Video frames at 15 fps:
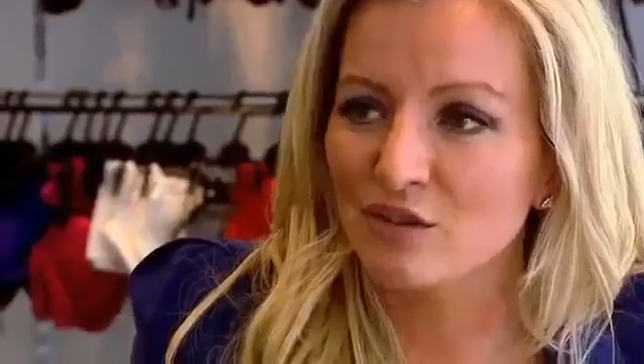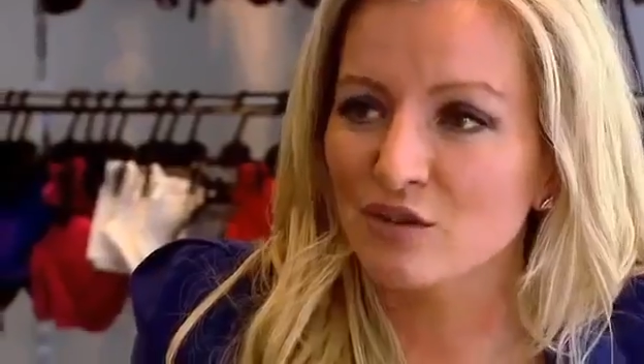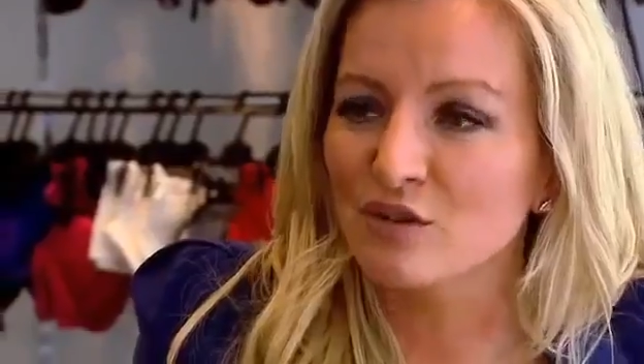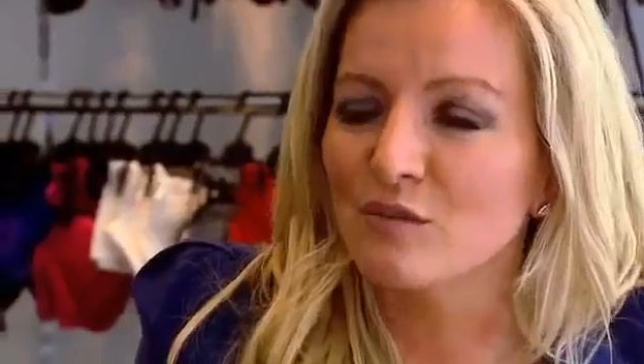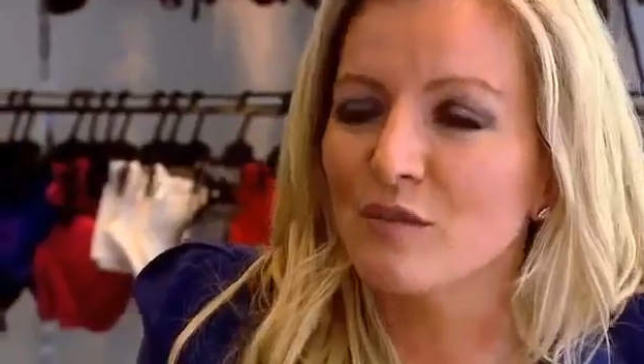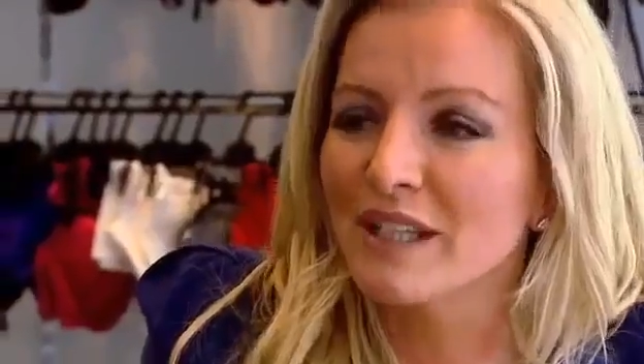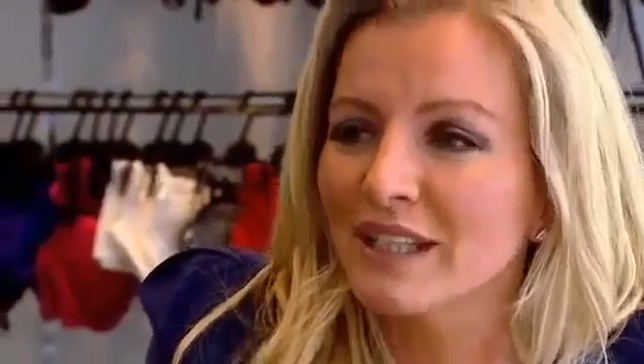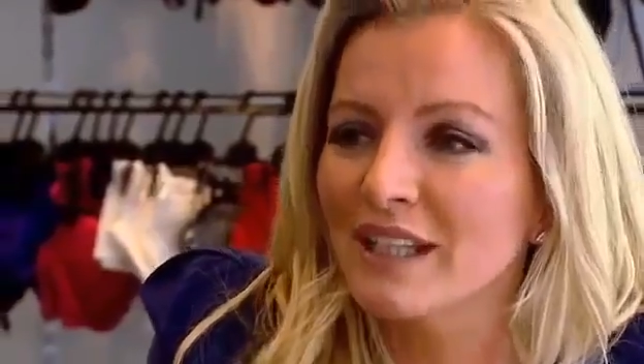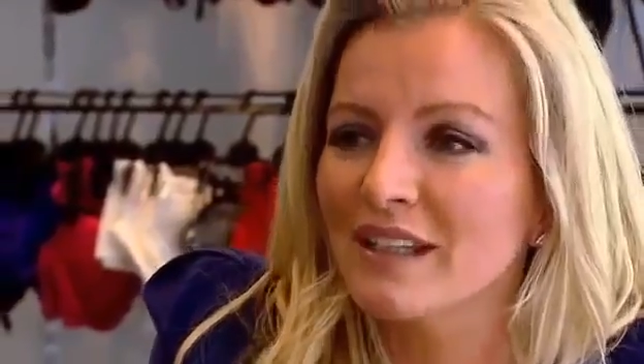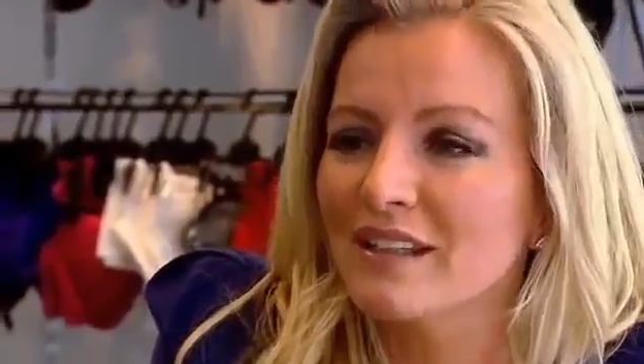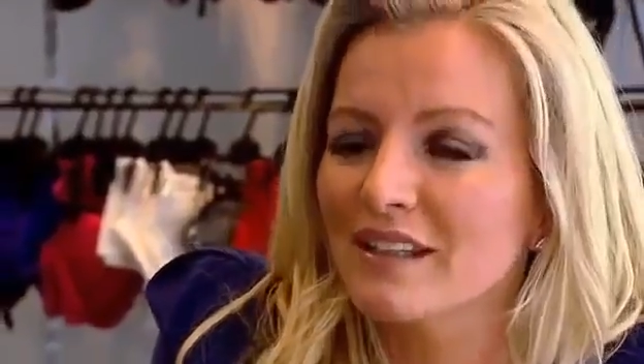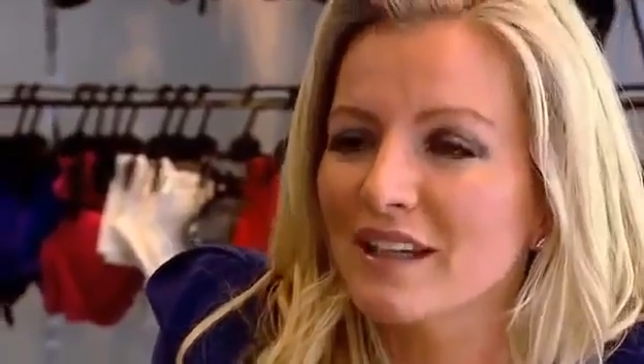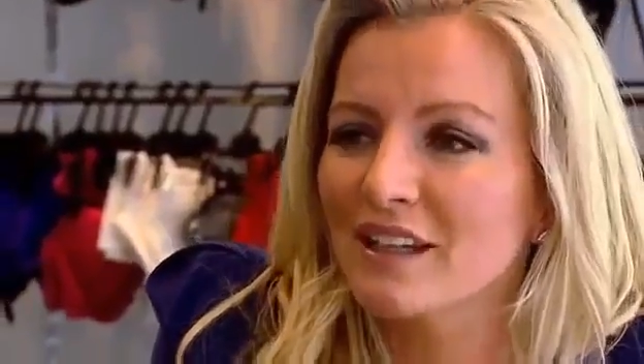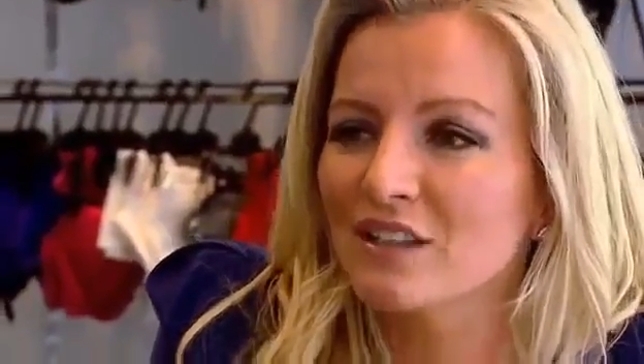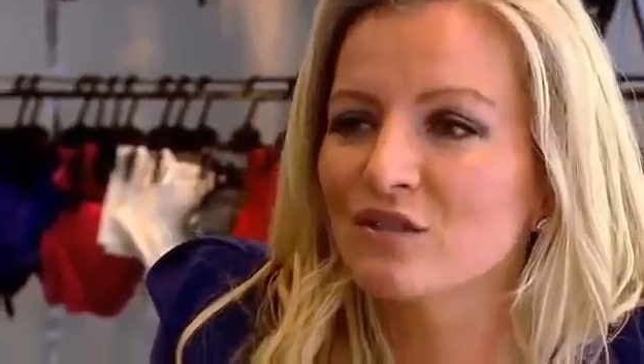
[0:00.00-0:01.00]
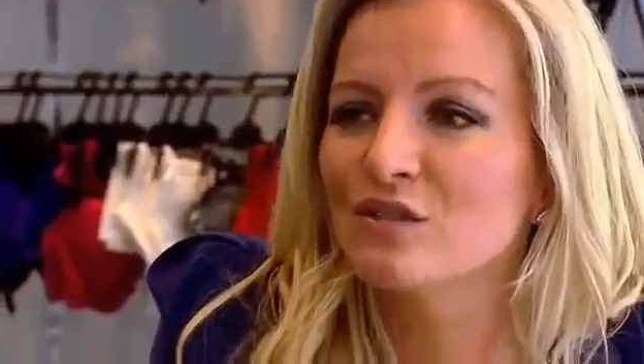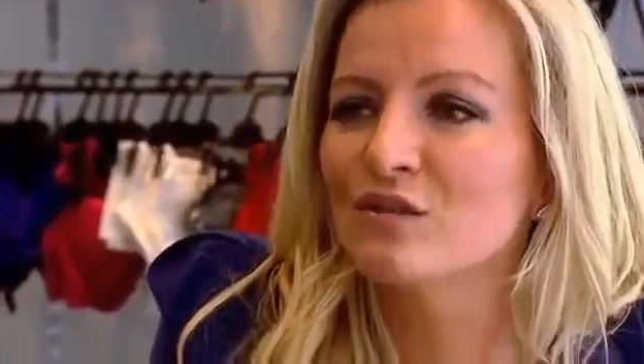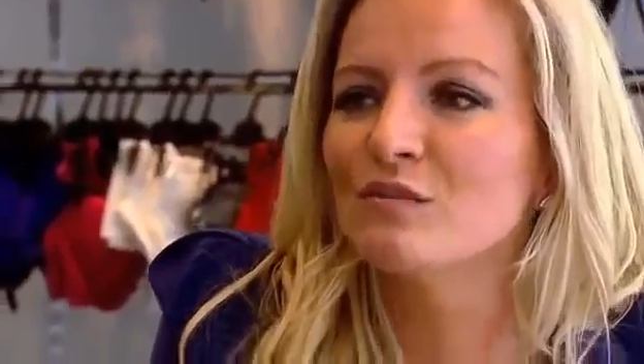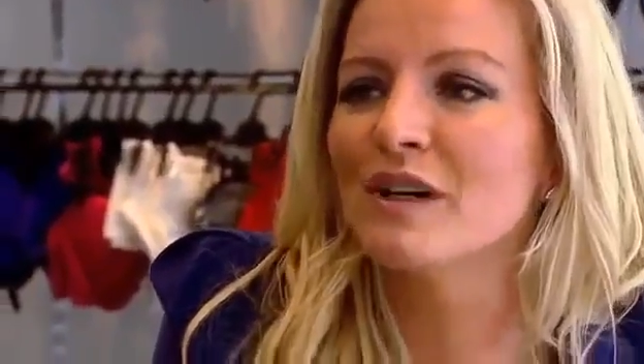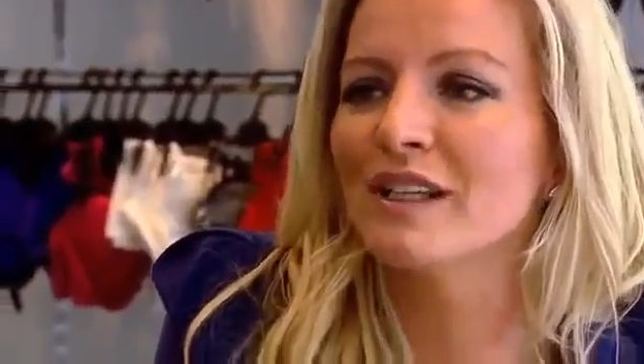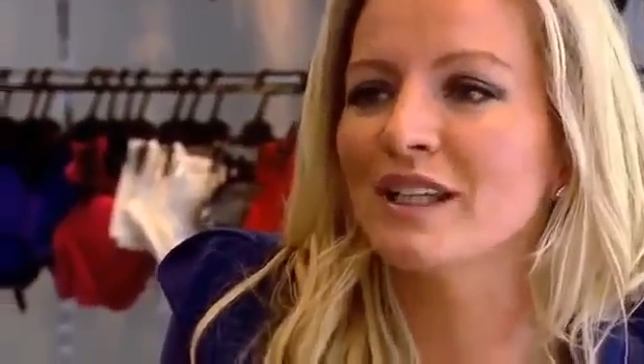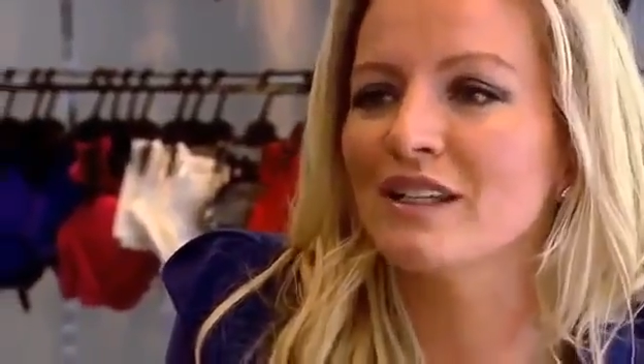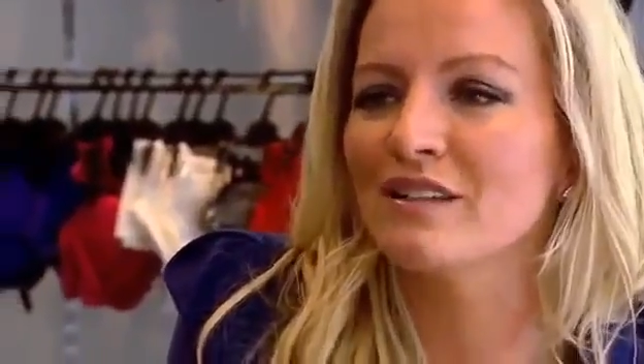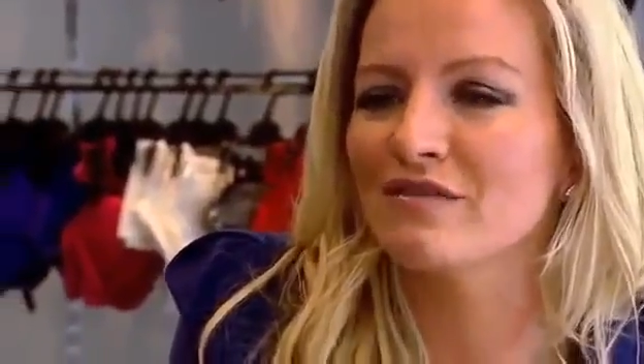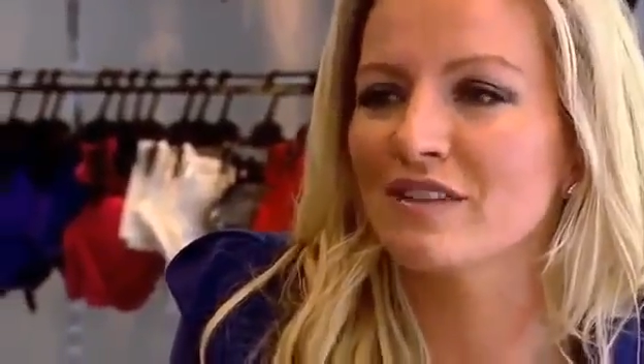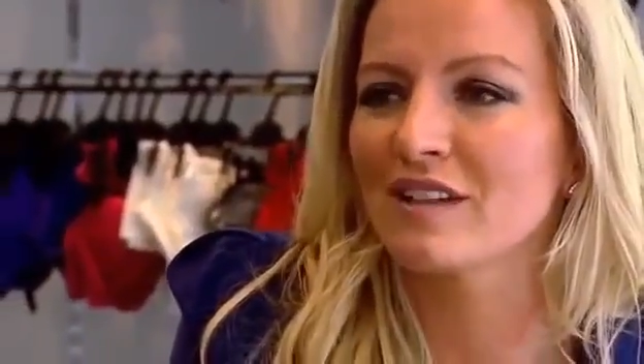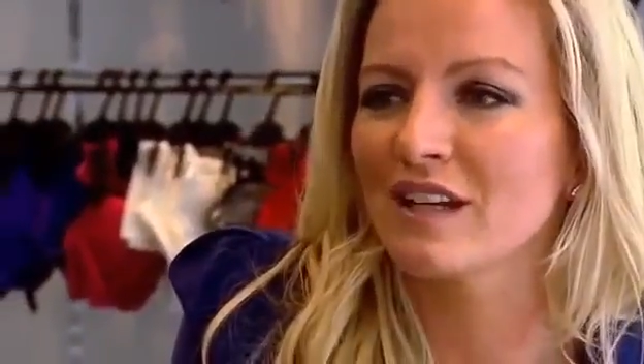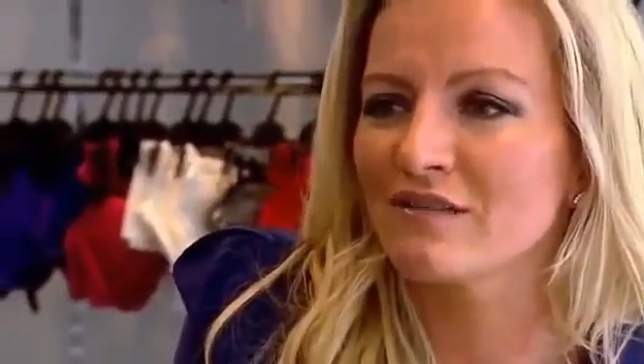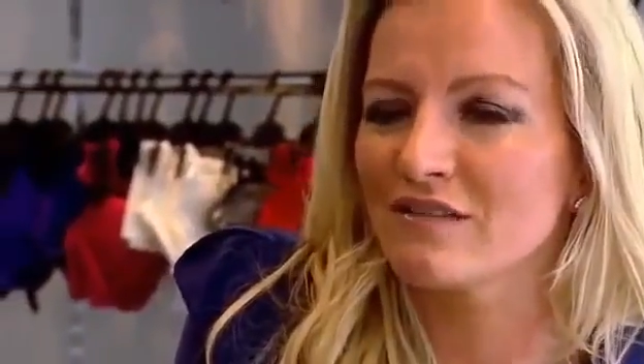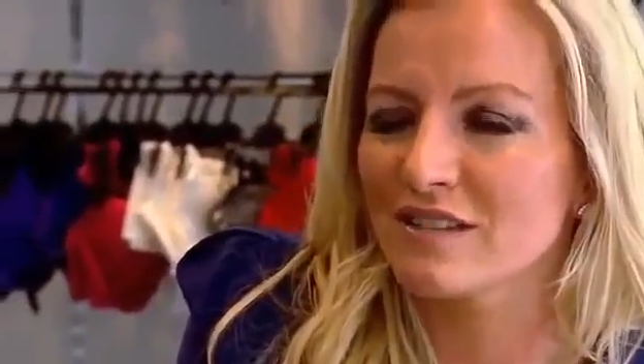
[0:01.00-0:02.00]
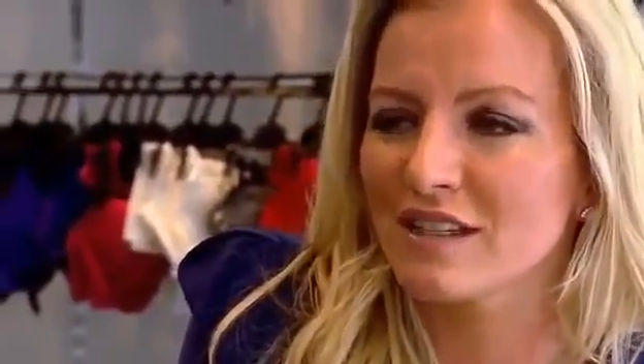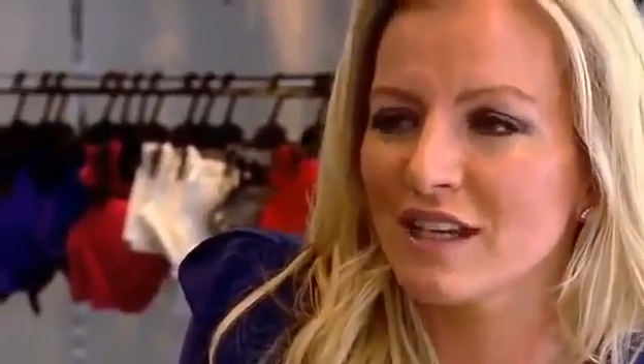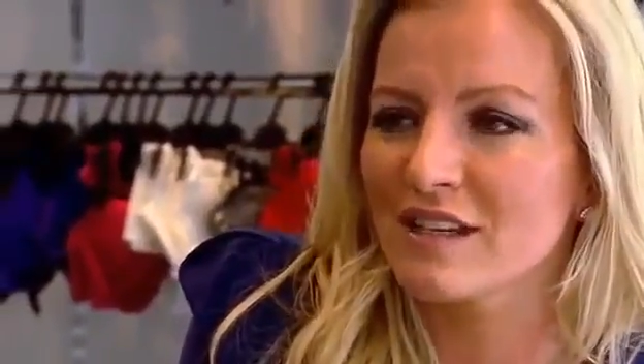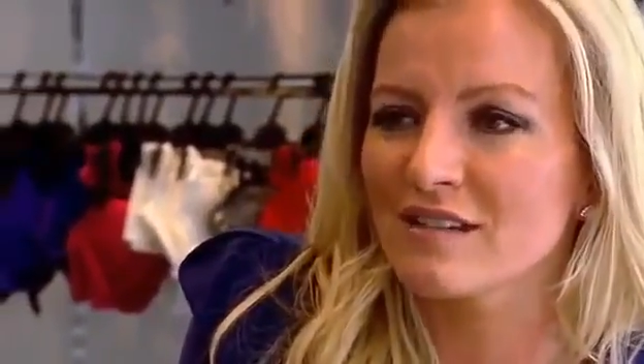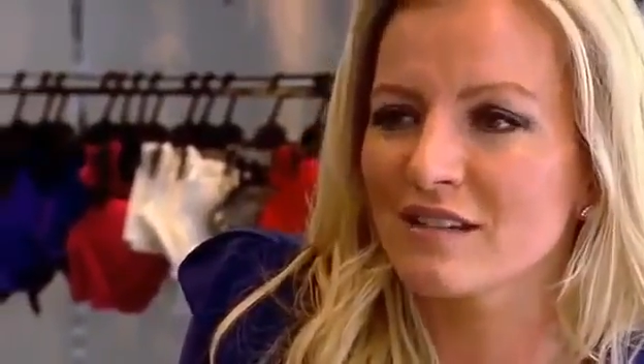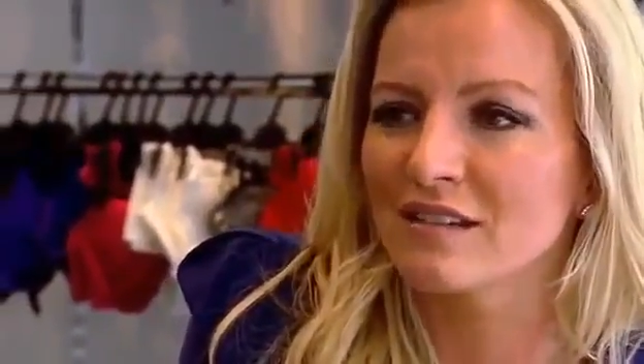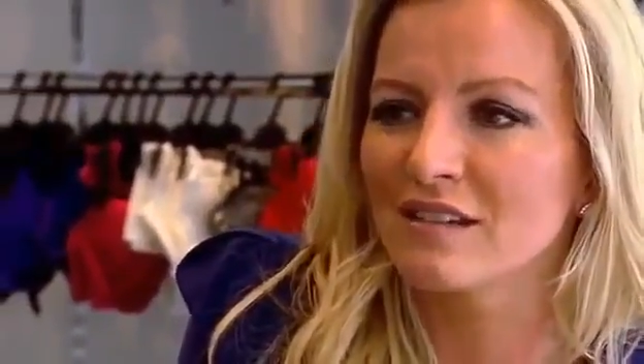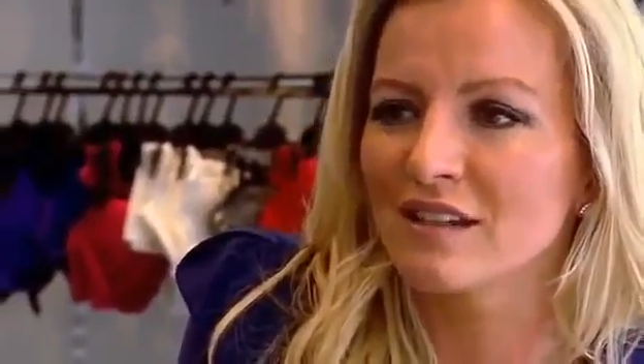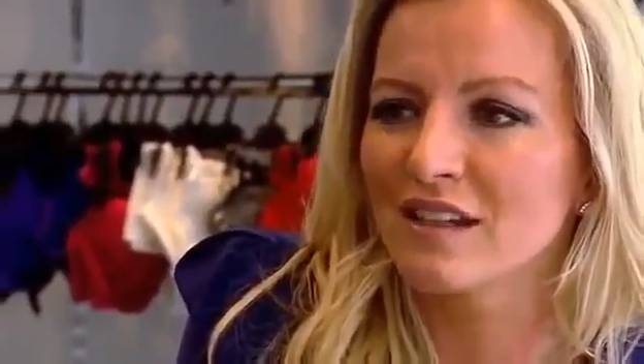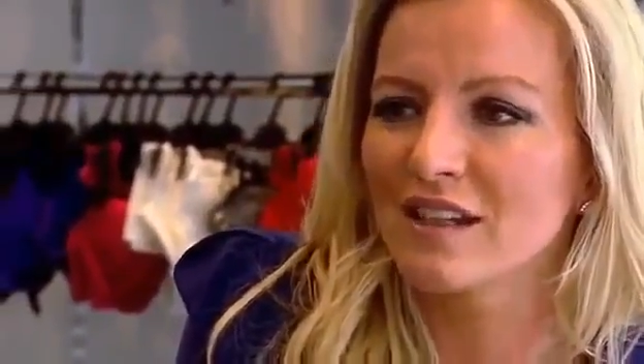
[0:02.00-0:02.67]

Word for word: I had no money. I had no money for advertising.